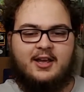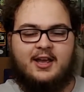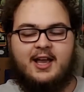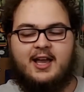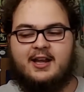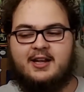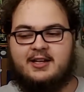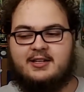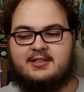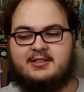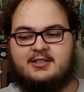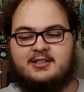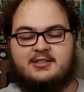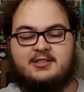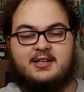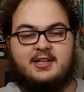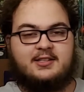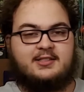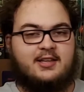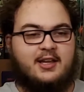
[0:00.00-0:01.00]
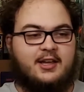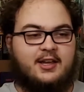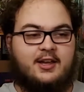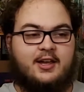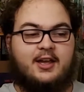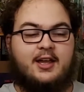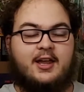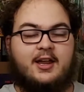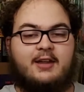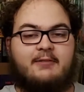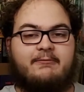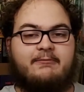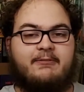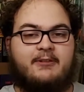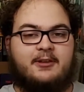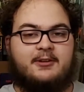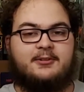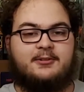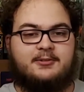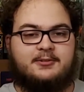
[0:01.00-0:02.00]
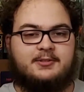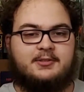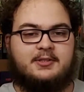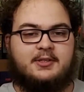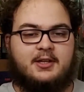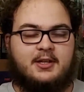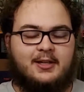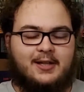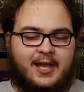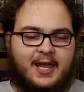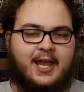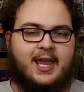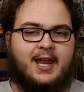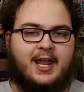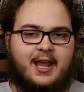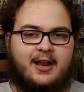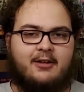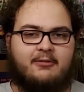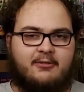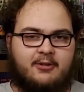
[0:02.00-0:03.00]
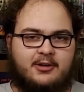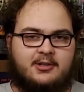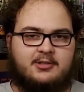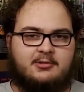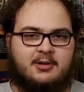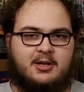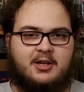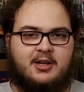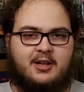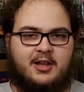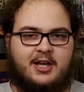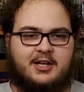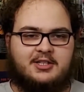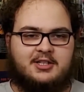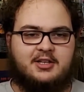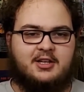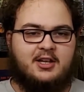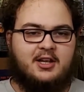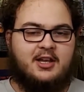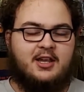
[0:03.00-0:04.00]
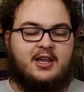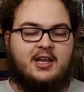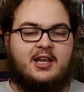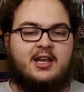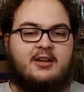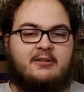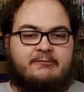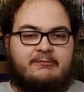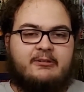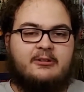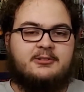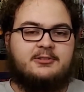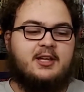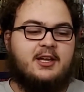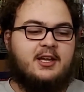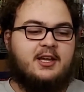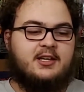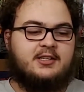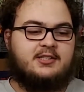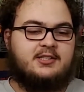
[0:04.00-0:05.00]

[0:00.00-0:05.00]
and it feels like an anniversary collection. It feels like a